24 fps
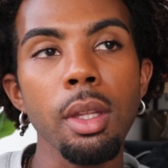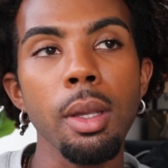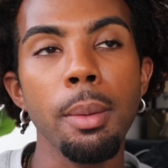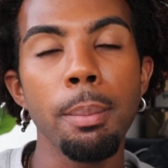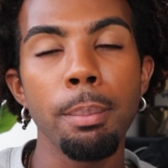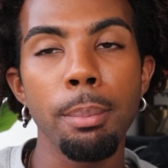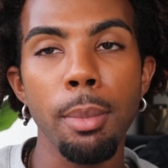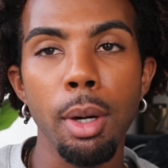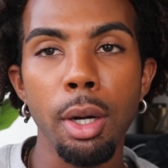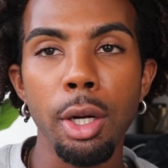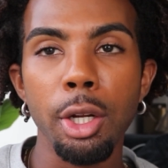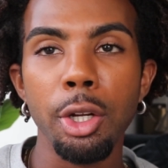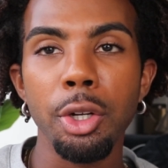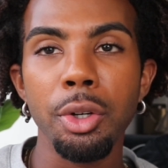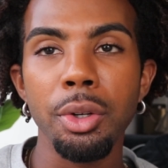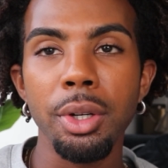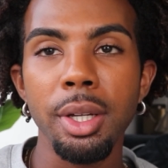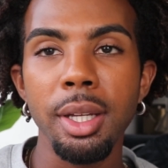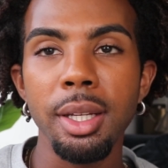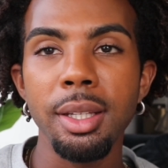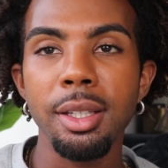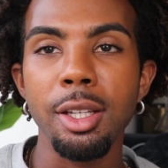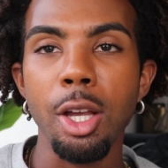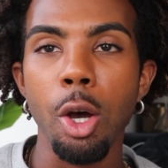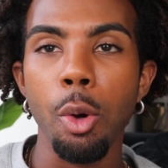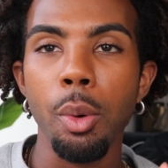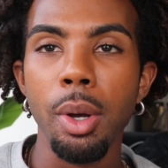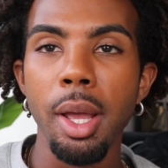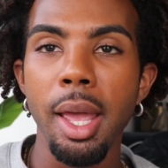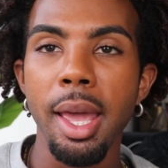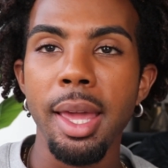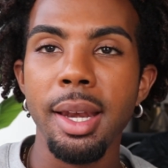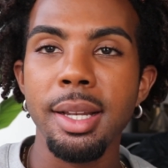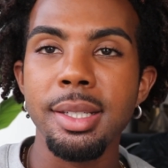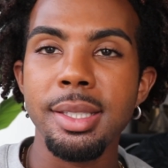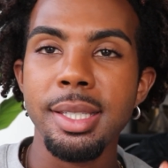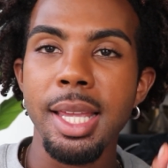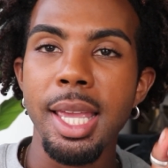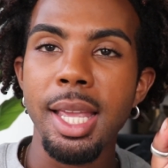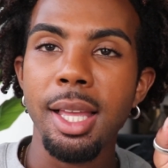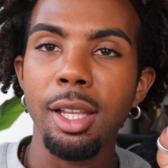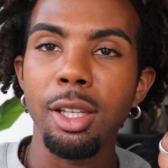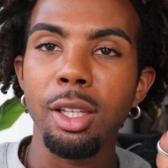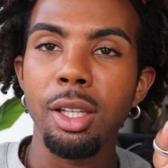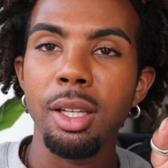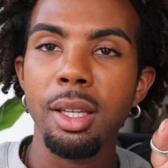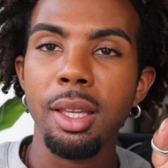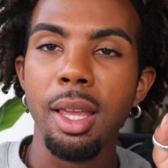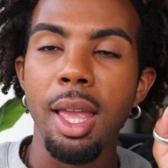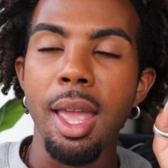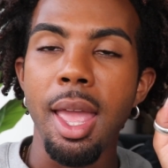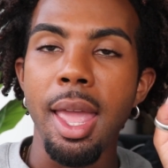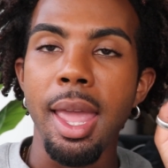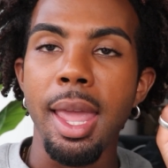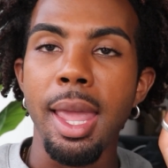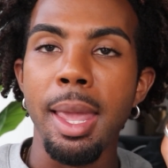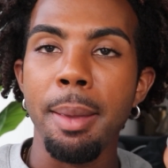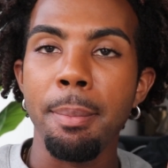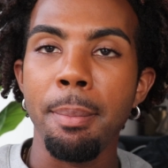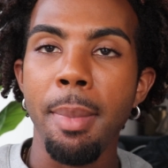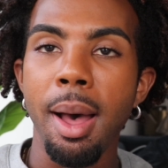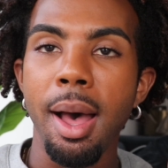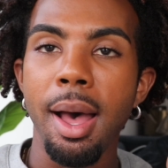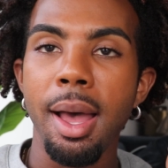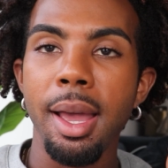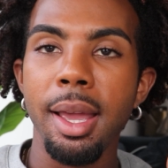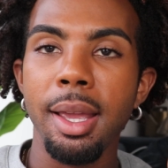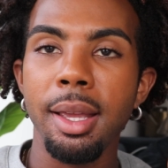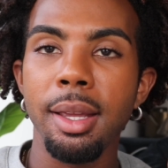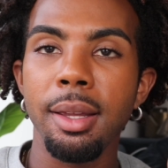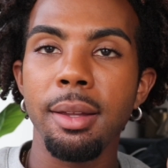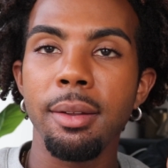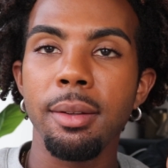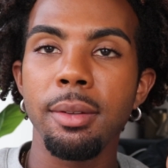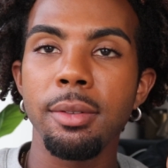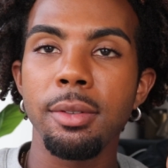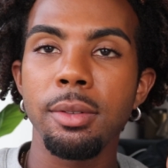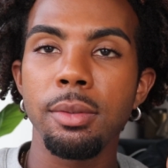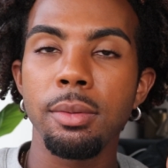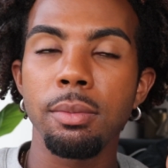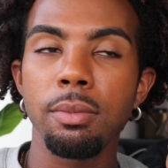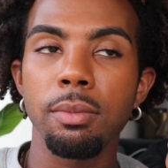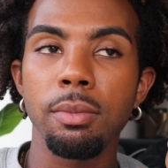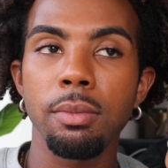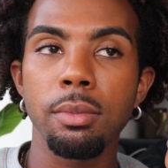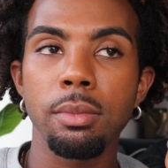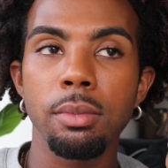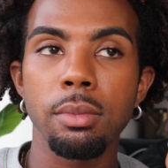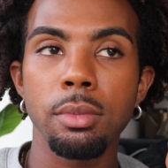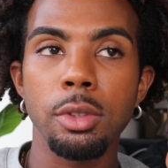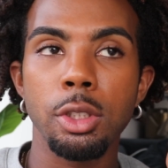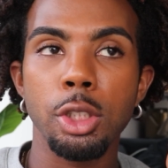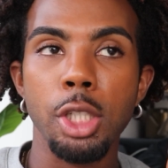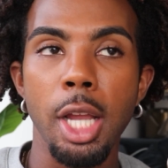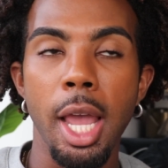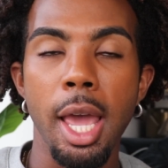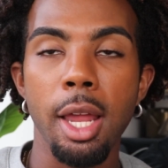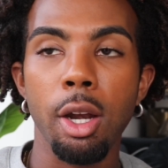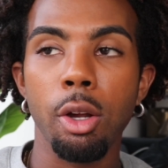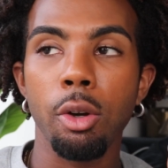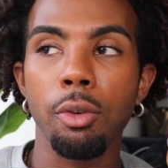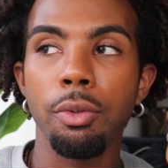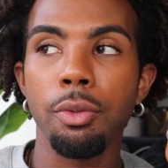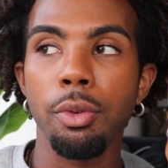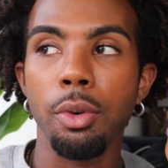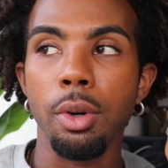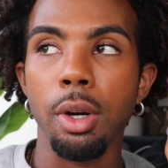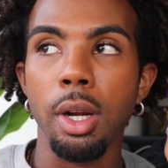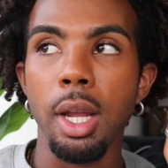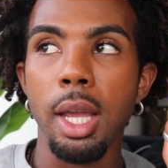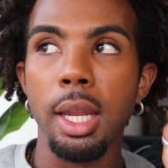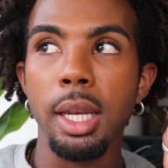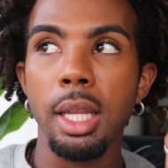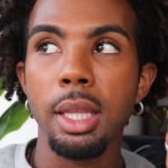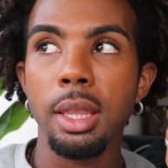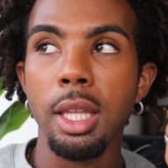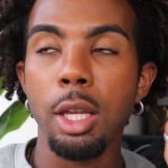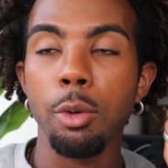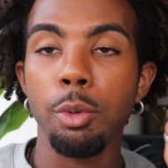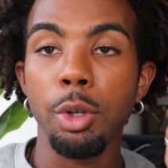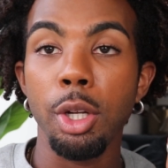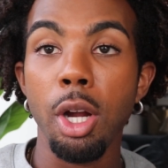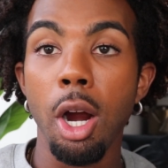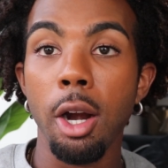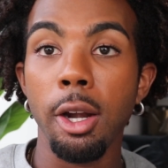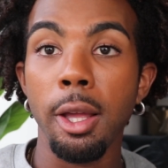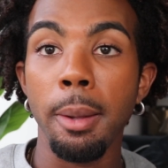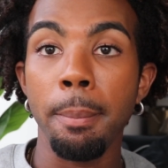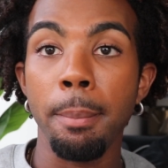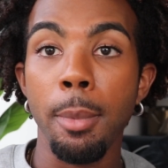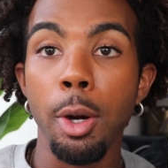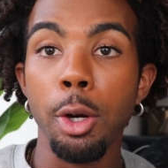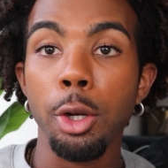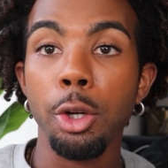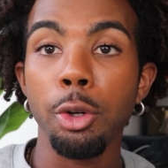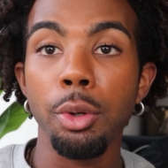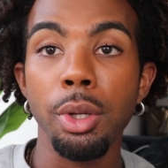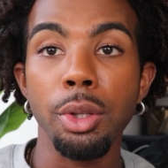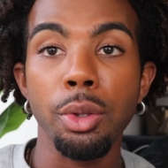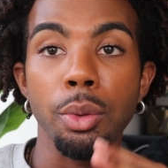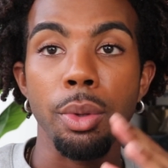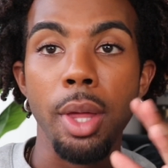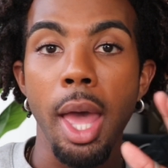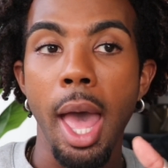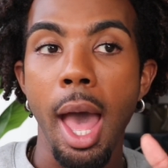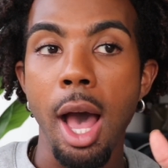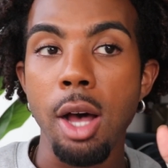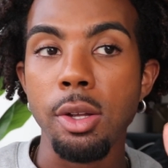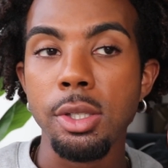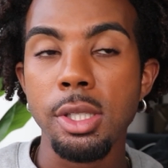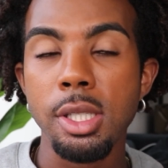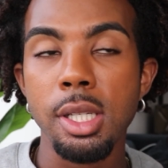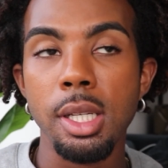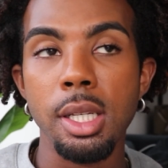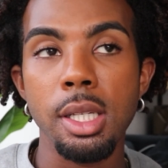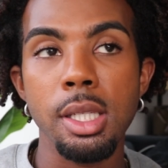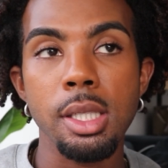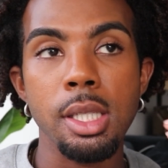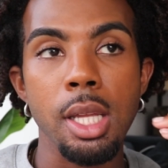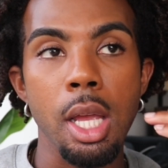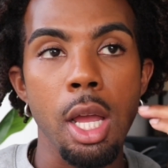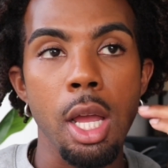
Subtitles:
Mercury. Go ahead and take a look in my channel for anything regarding Mercury through the houses.